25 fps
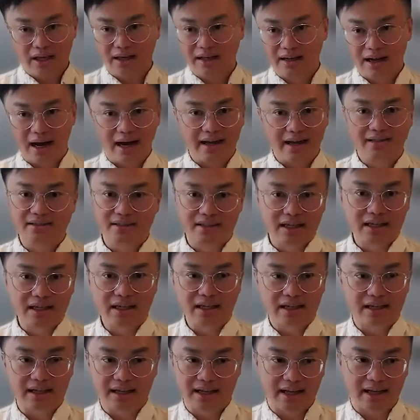IT
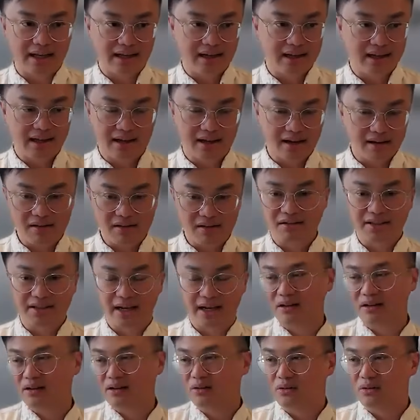and in other
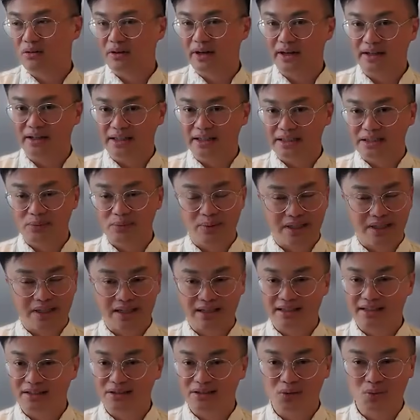technical areas
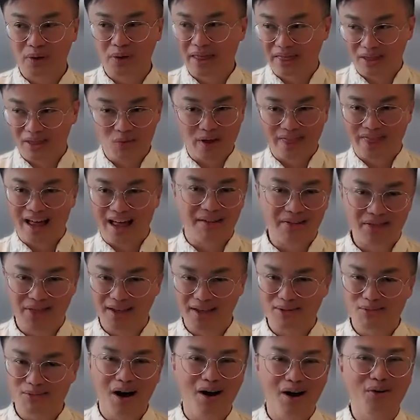because without
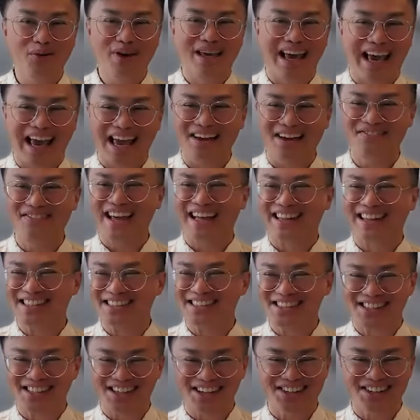them, we can't make
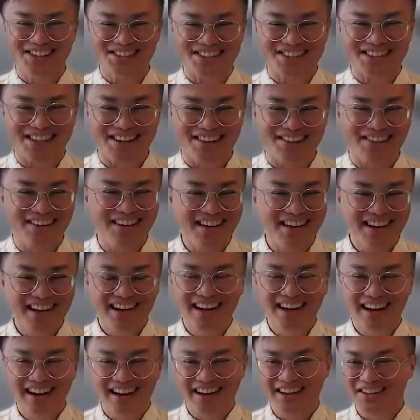this go. So,
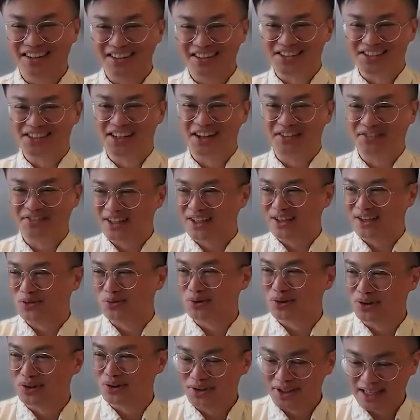yeah, there's definitely a
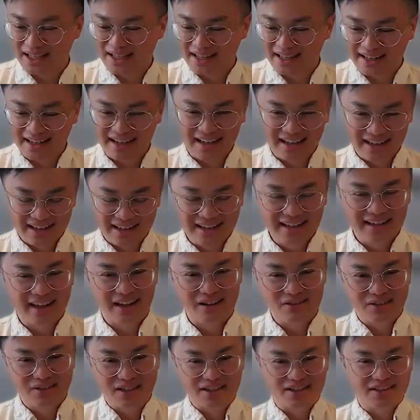world in
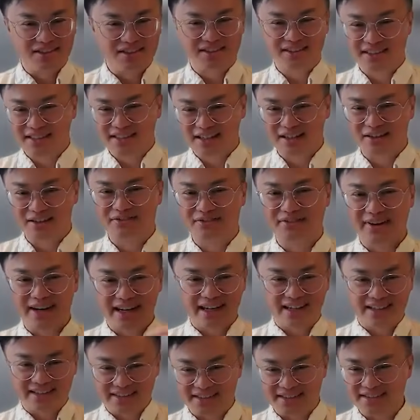which
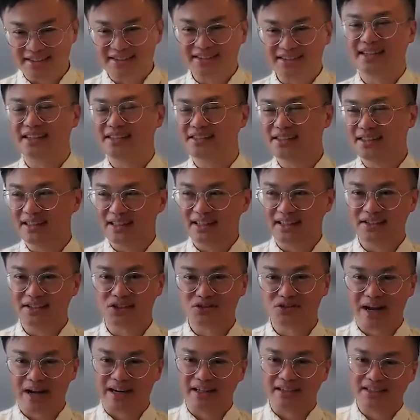finance is leading
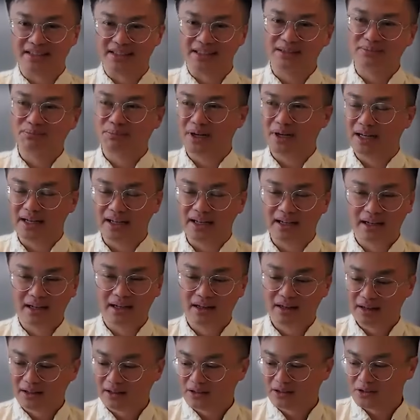strategy, but
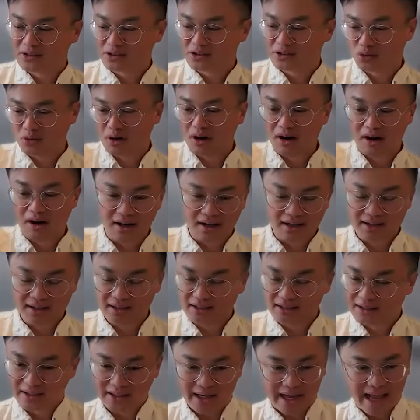strong
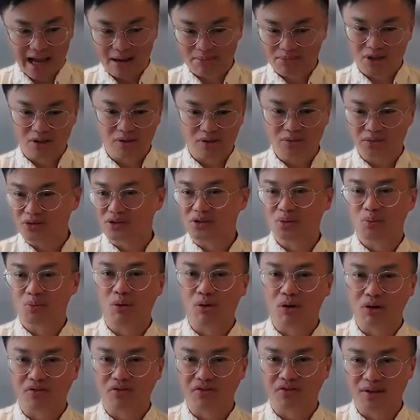absolute
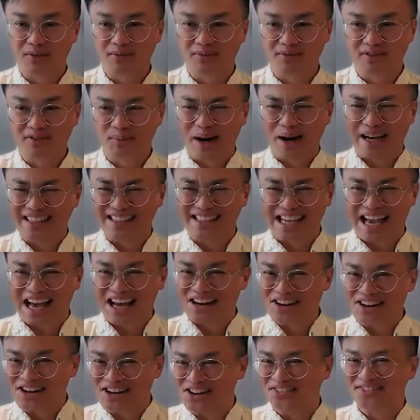support from IT.
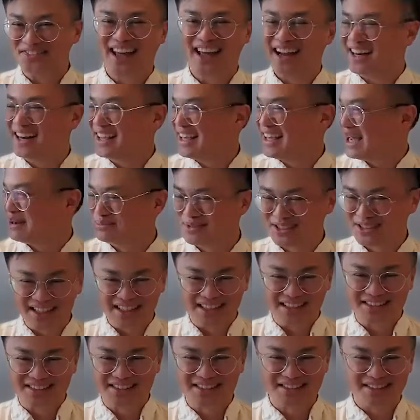I don't know if that
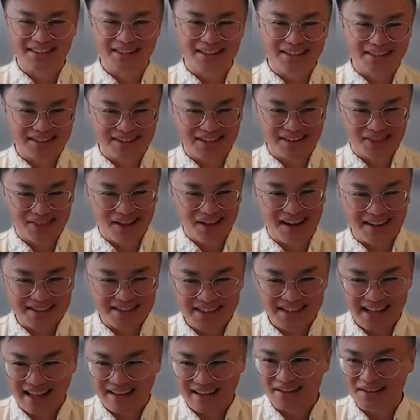encapsulates the
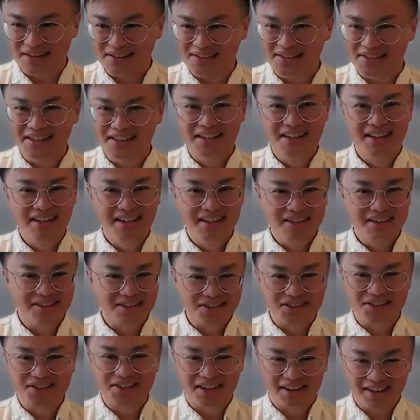thoughts that you
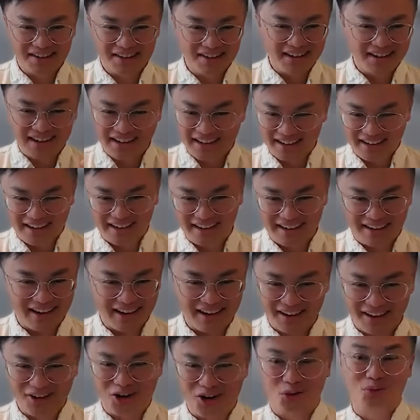just shared in
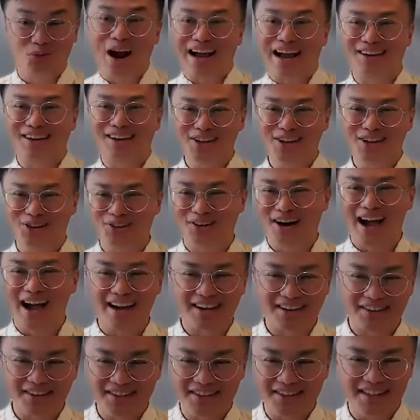correctly or
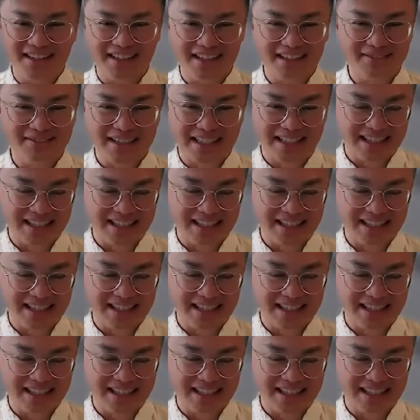accurately,